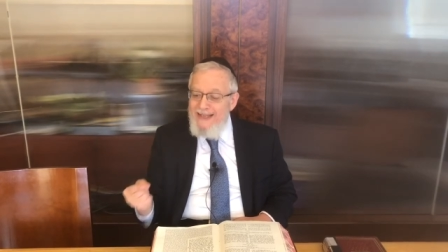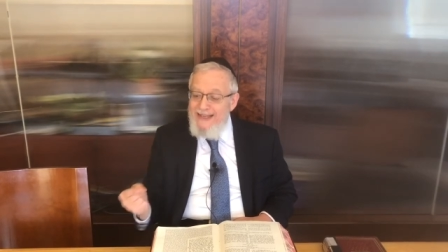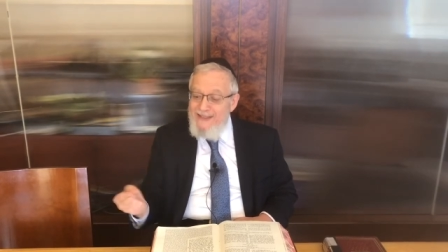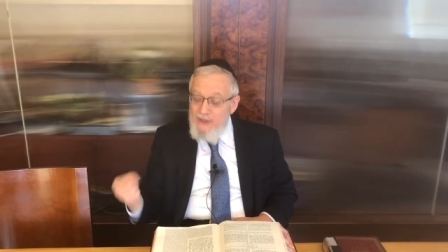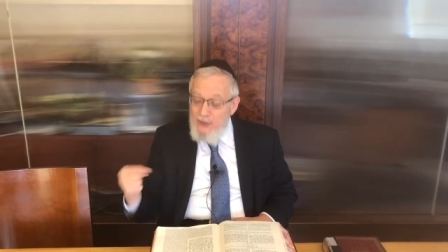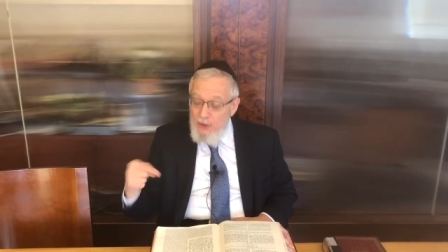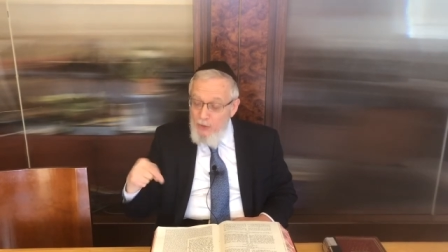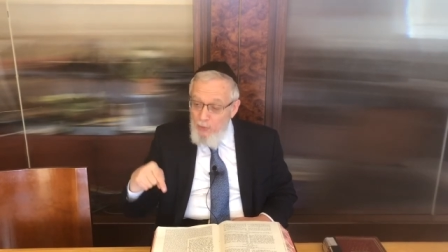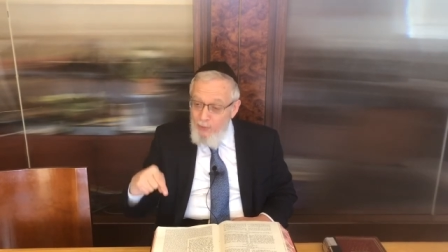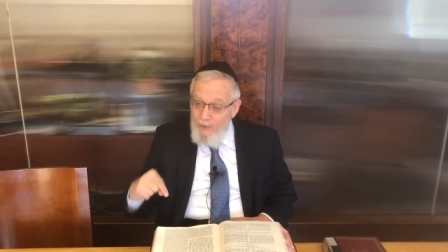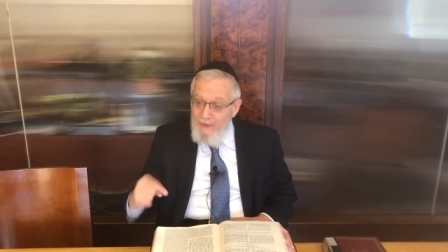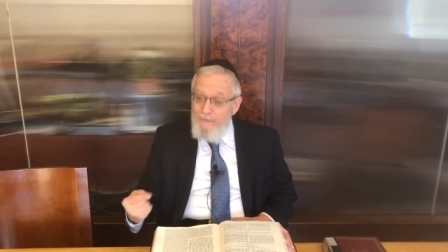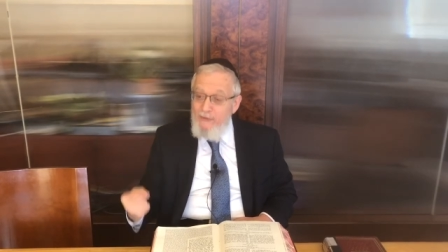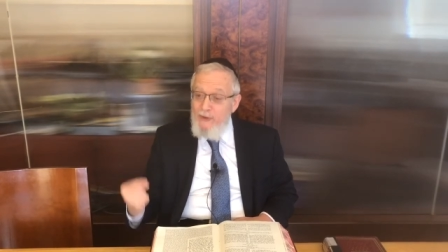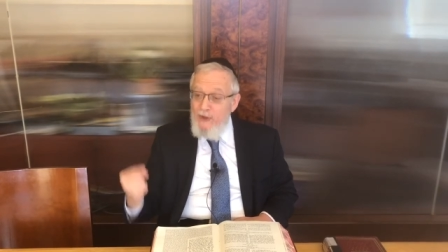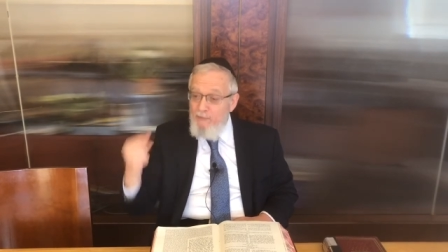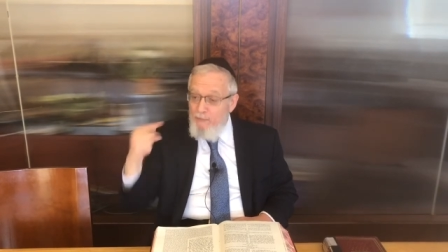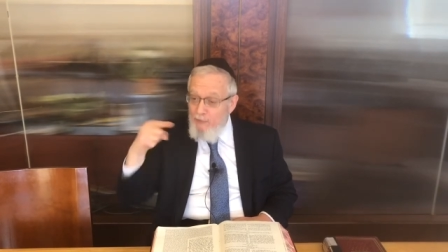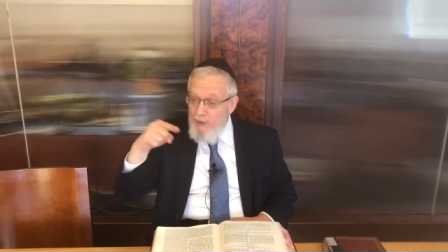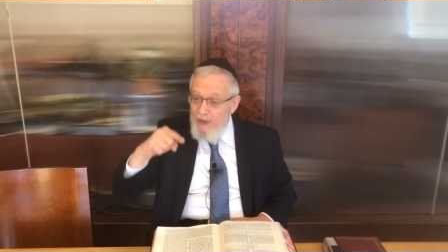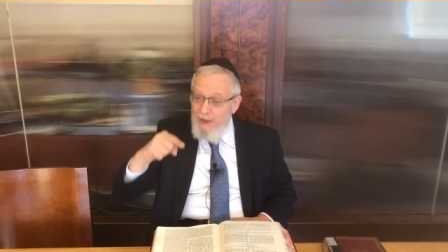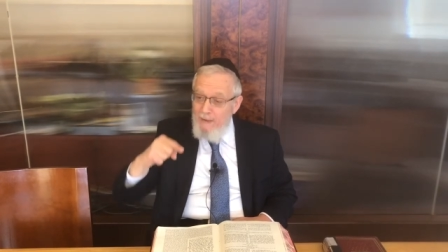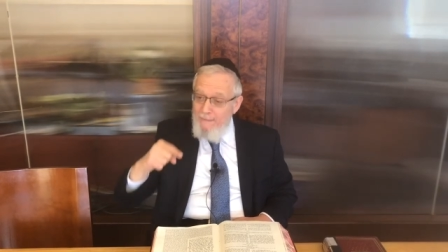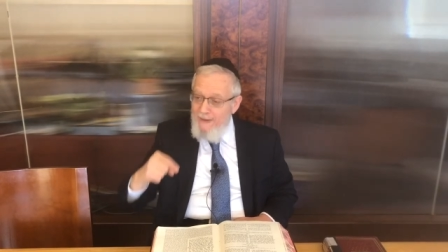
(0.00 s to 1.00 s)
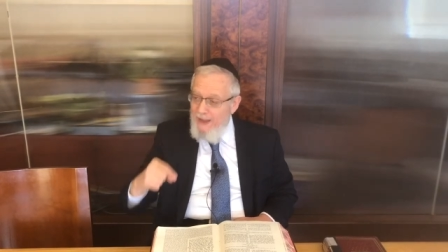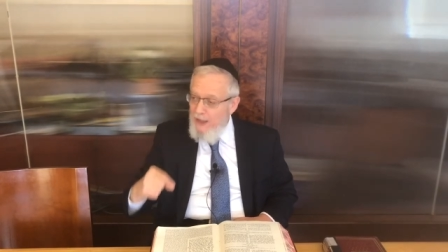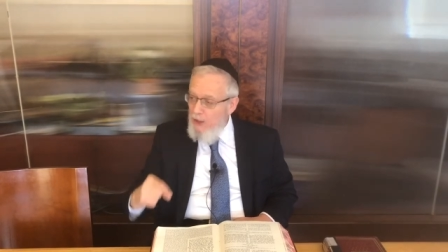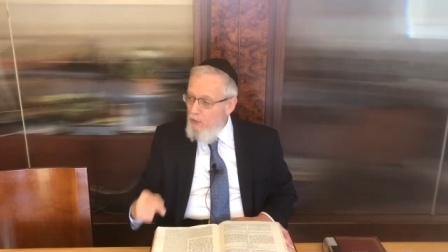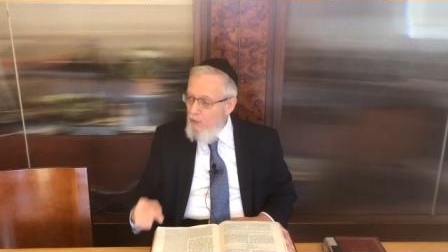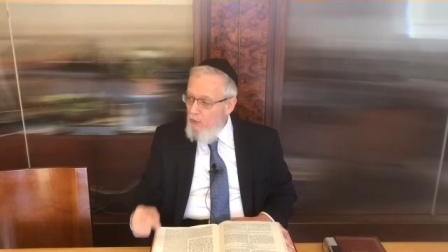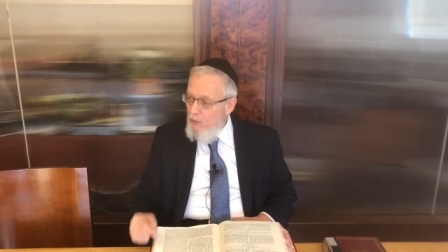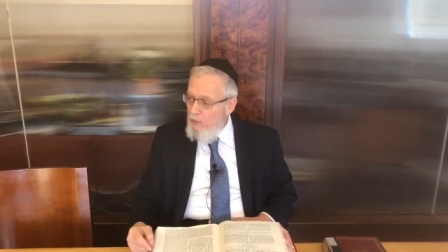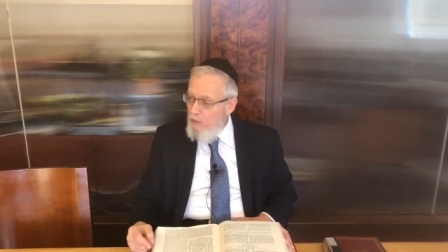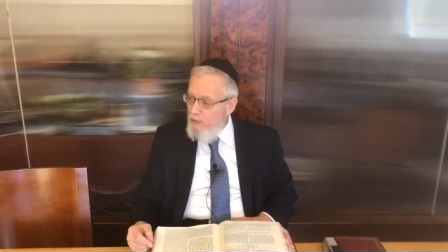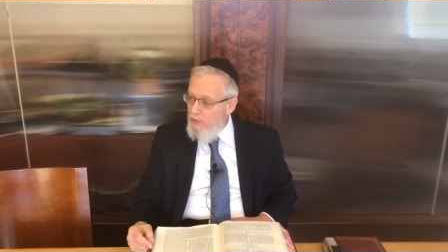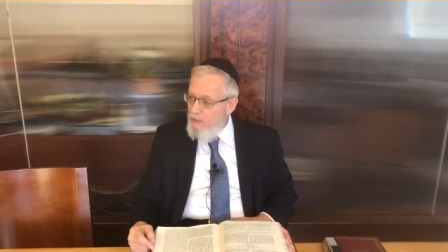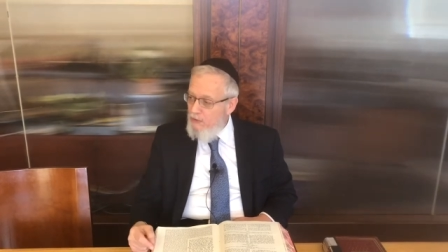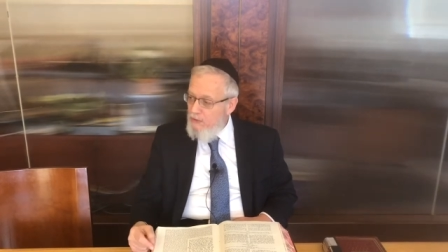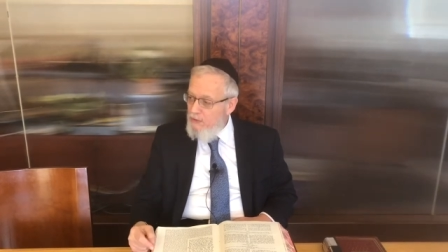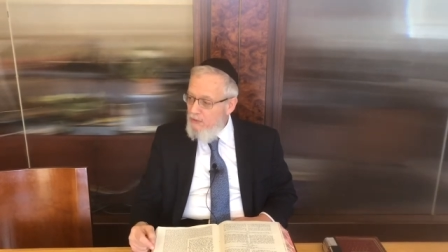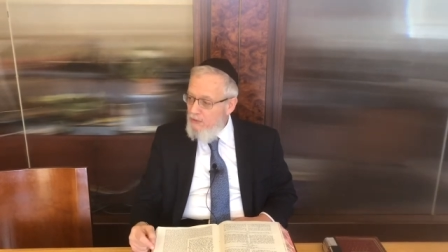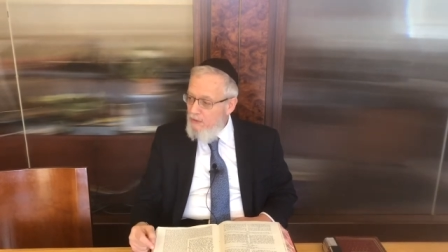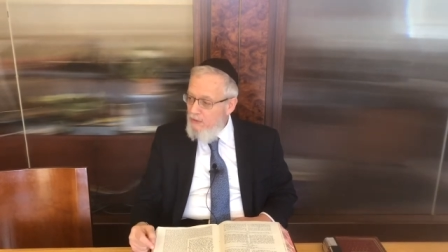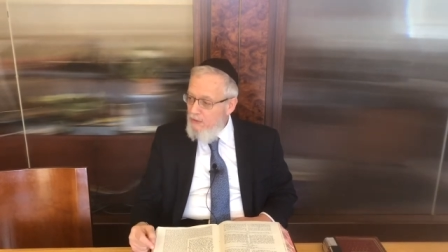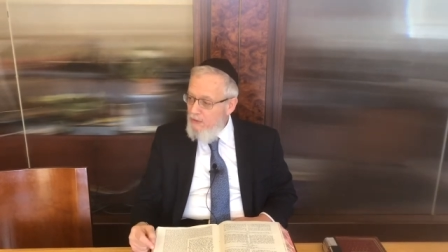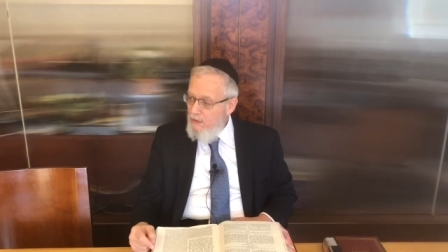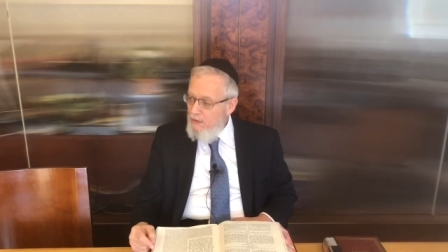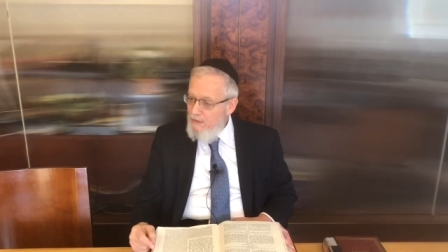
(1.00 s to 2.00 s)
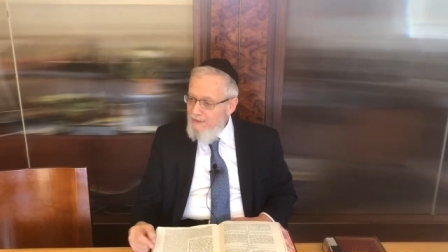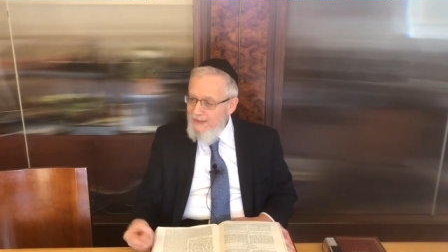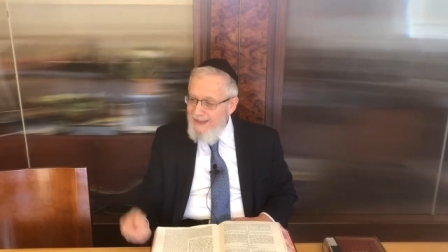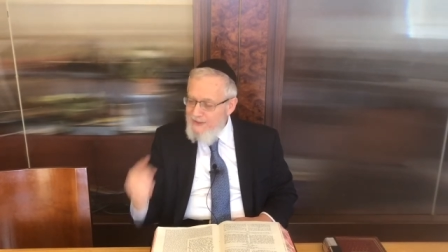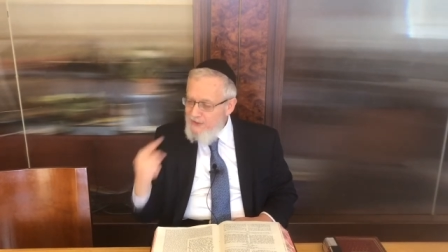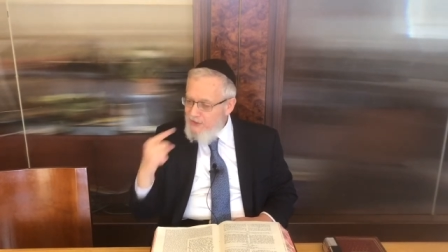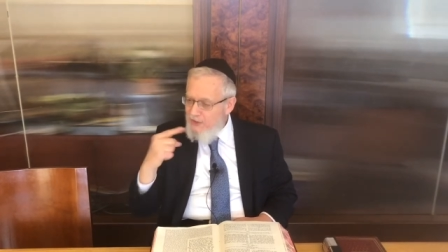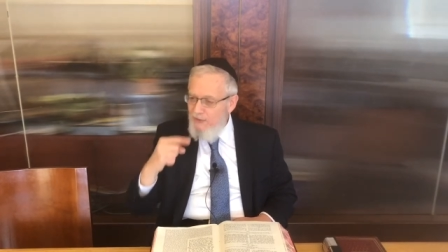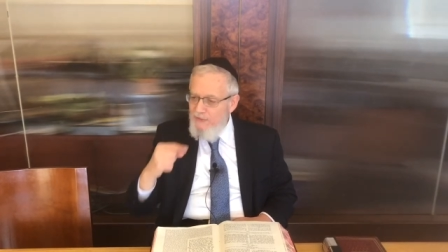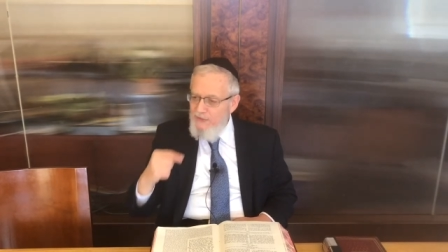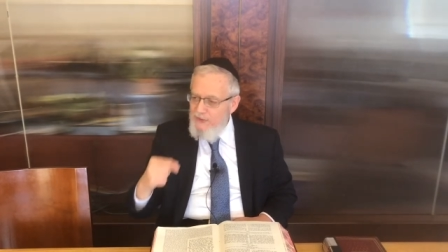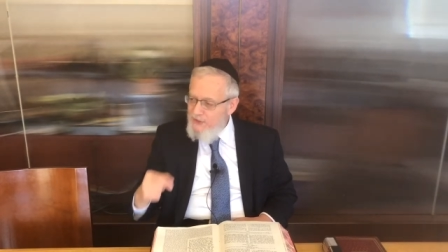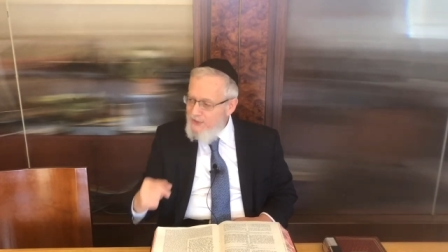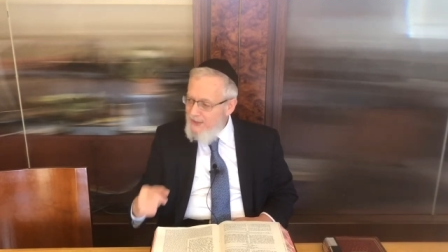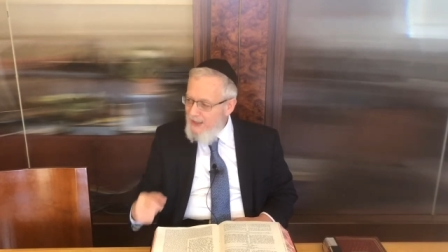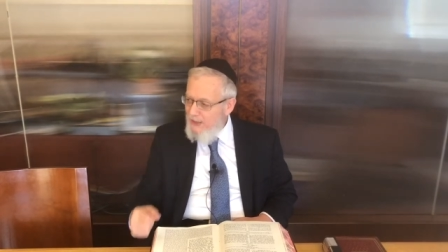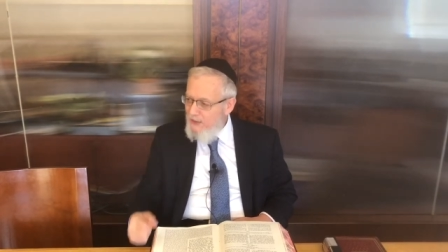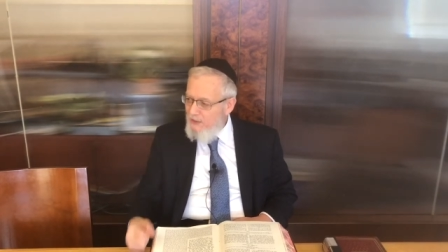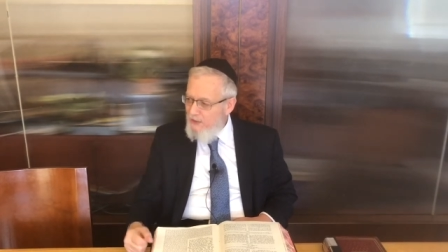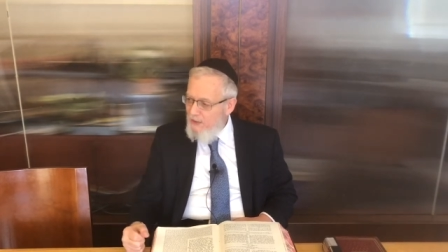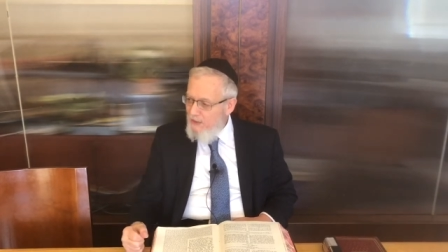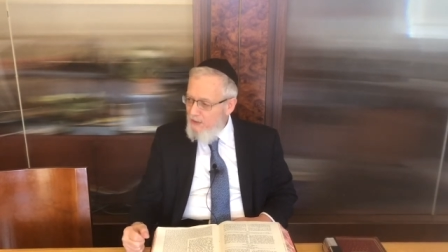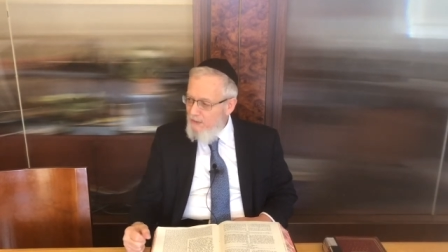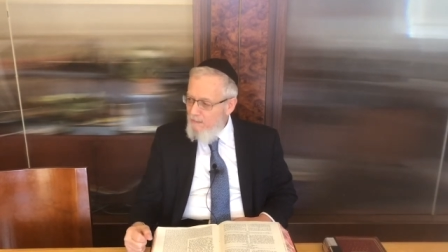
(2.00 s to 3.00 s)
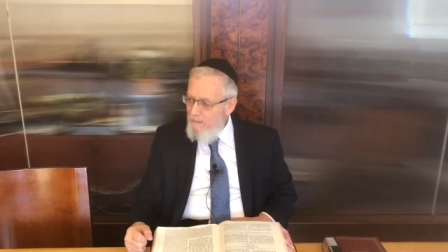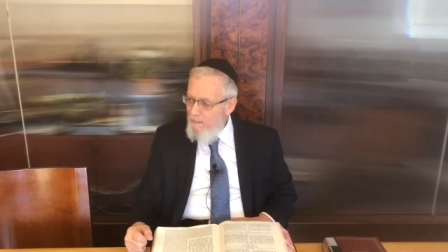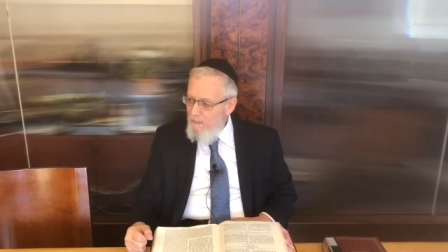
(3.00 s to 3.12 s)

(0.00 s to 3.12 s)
is the equivalent of bringing about a whole world. That's the understanding.